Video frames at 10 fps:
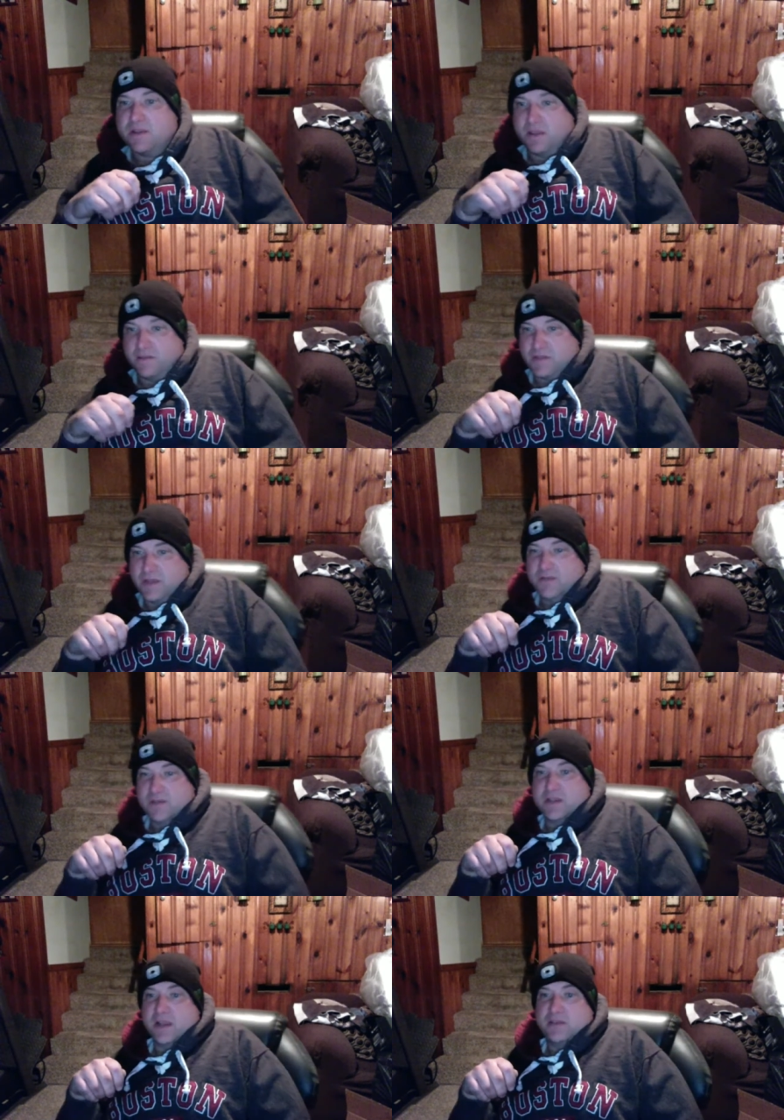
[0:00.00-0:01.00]

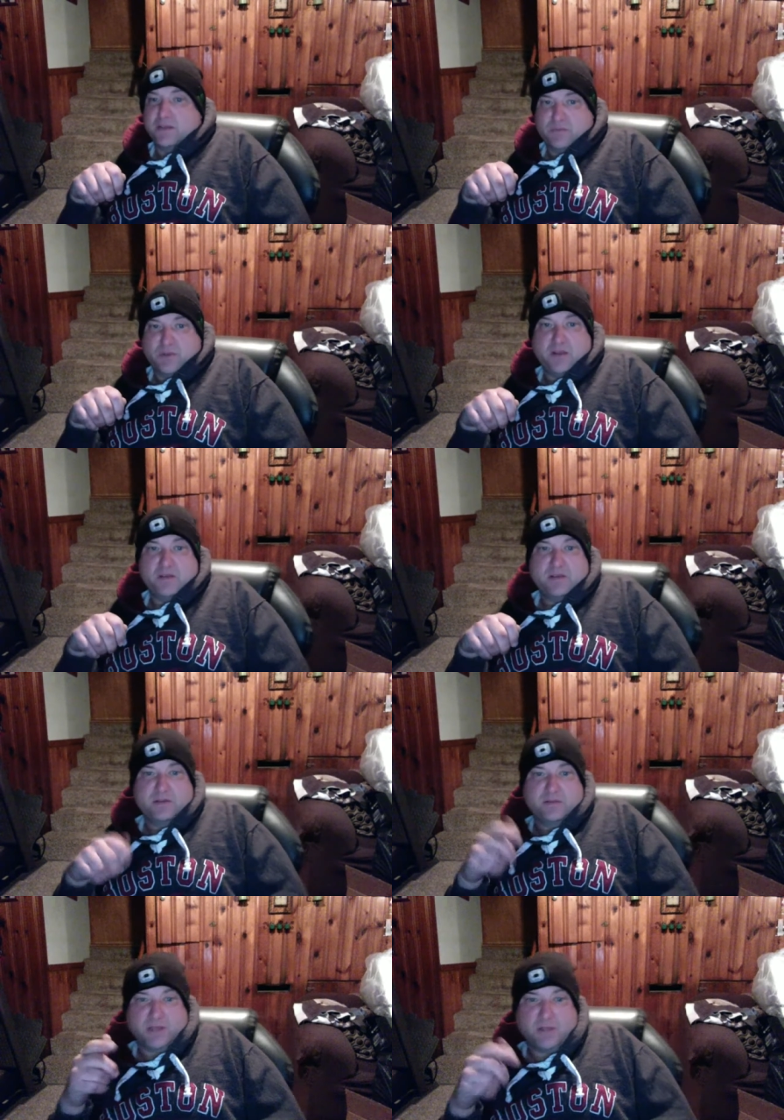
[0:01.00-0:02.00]
Steven's down this way,
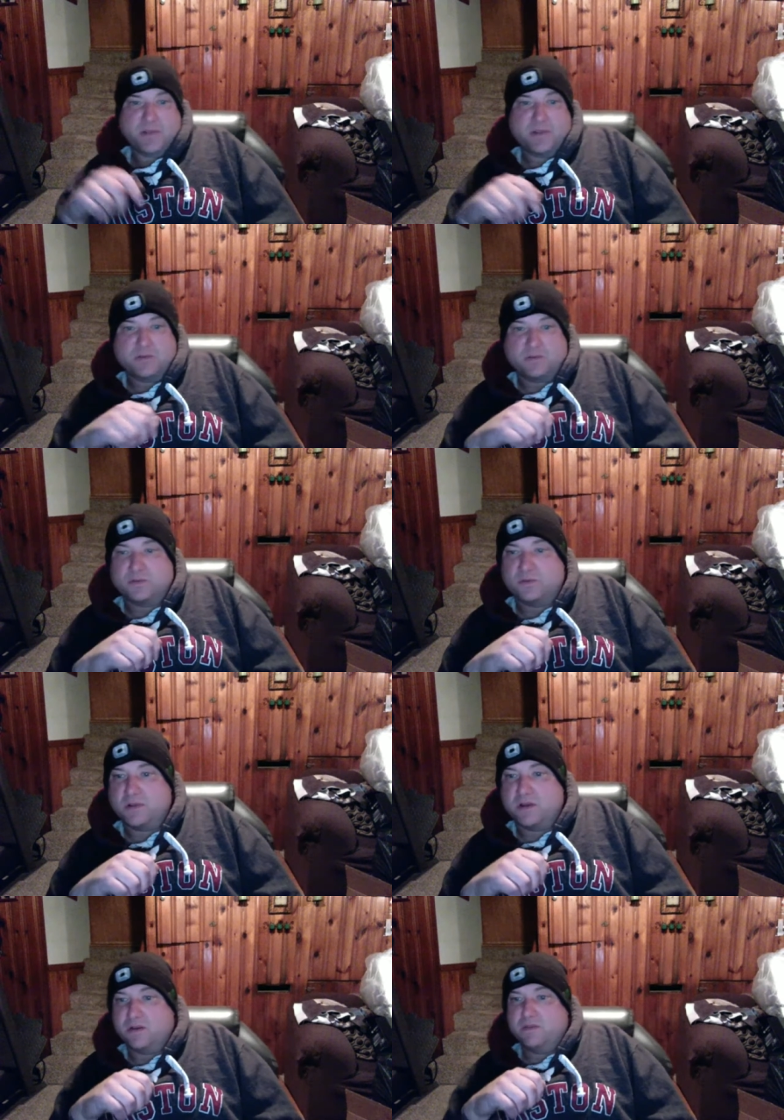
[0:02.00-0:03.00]
that'd be cool too.
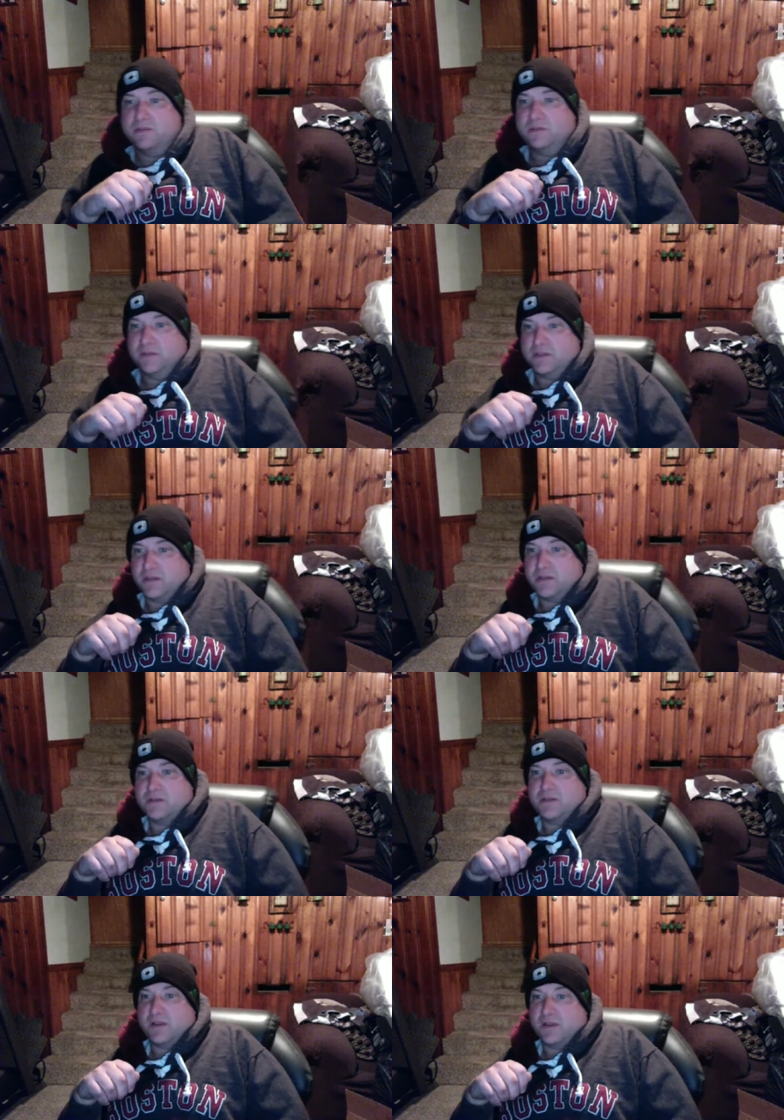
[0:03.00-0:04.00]
You know, say
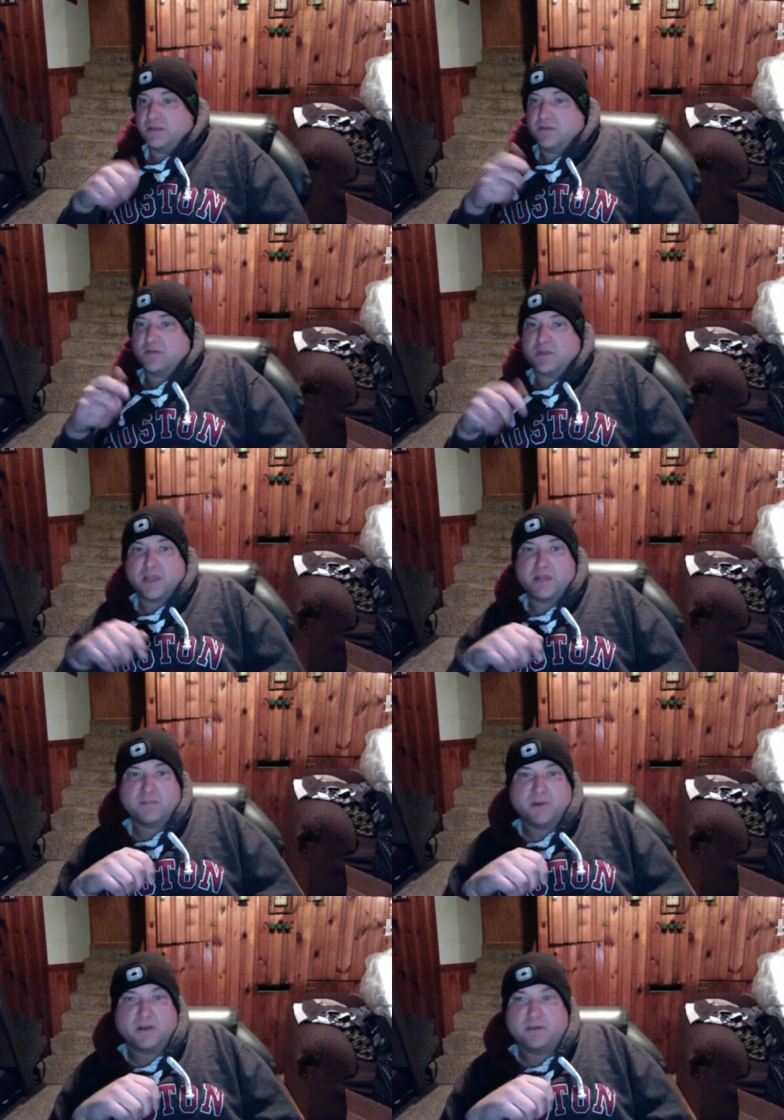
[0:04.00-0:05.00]
do a
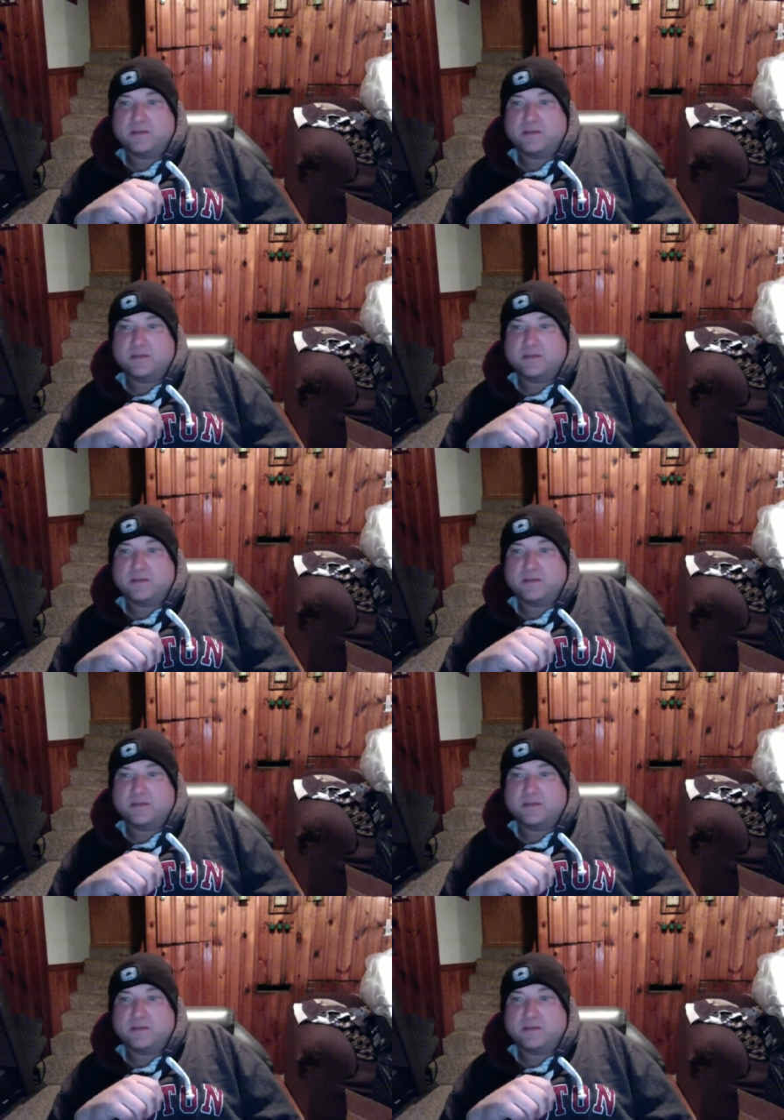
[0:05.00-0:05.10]
Cape run.